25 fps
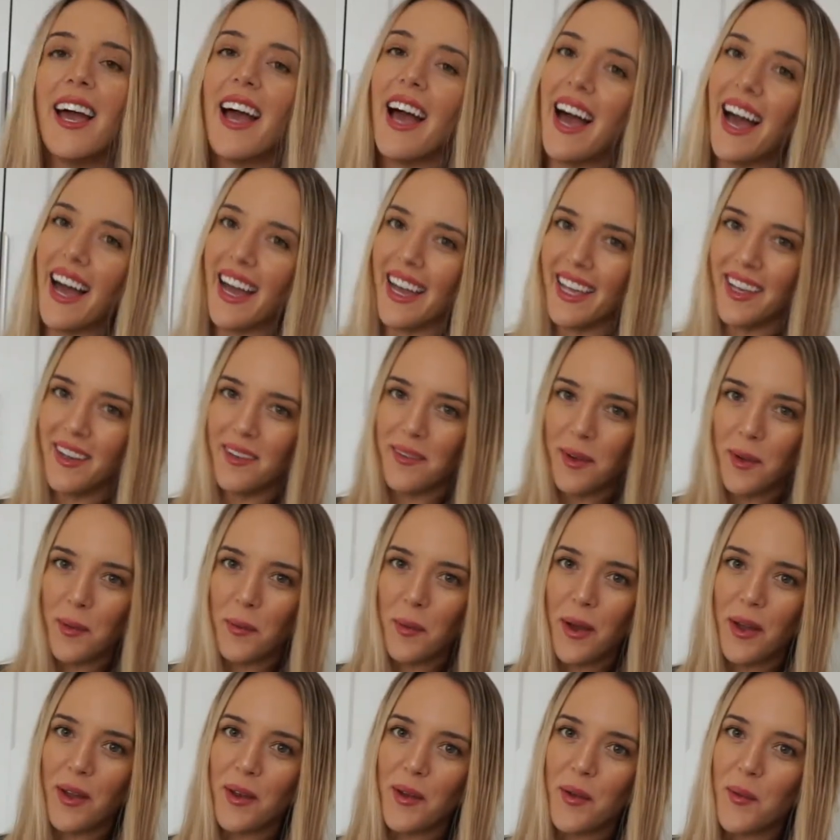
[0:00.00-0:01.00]
Hi
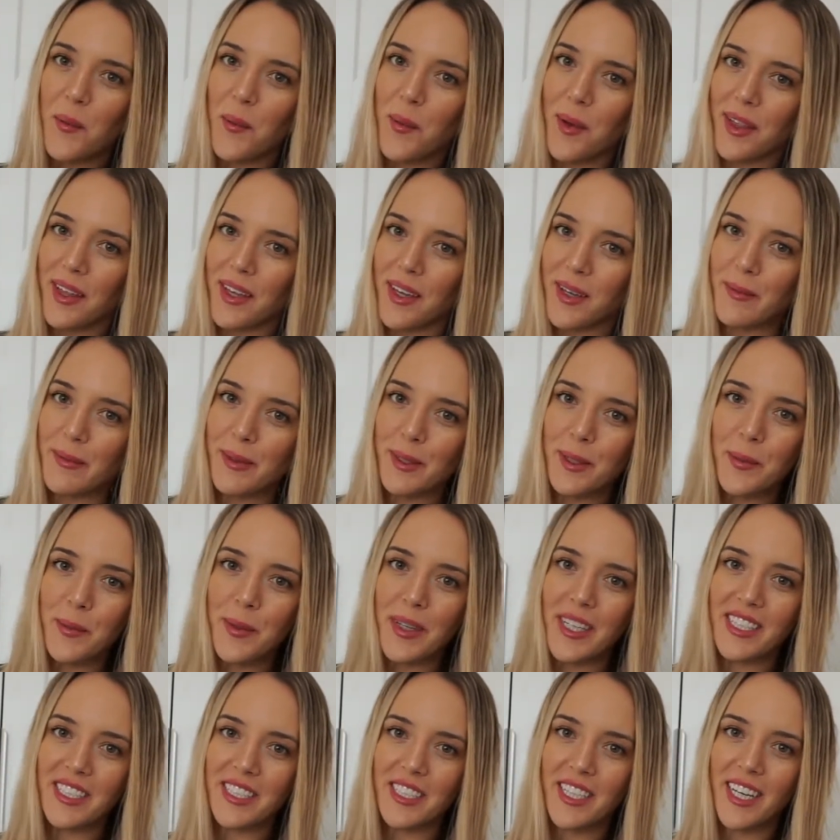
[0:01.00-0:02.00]
everyone, welcome to
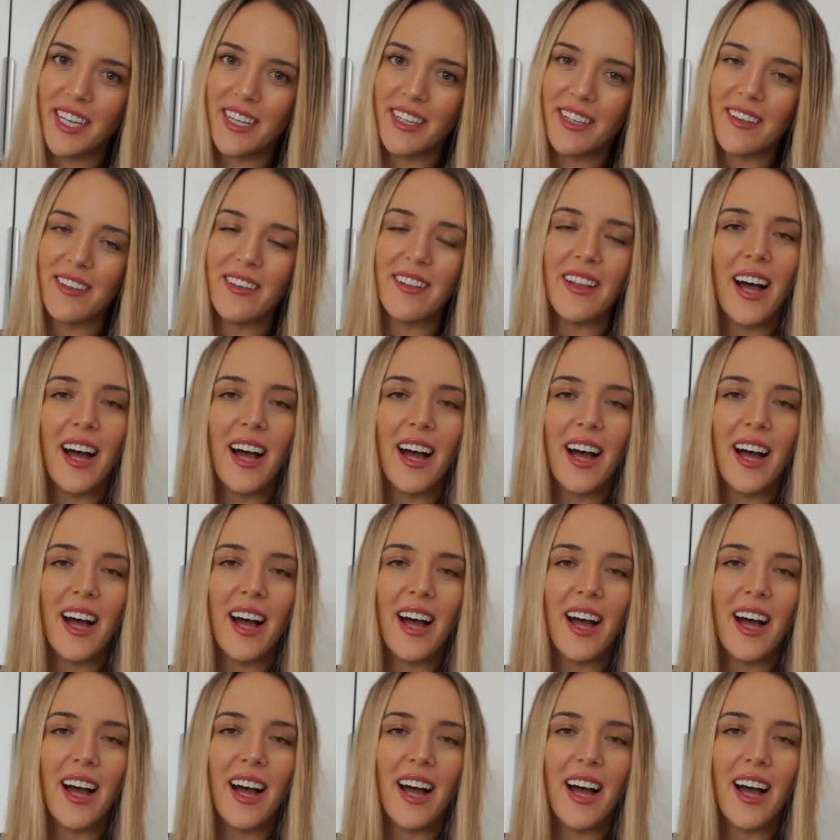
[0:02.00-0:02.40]
my channel.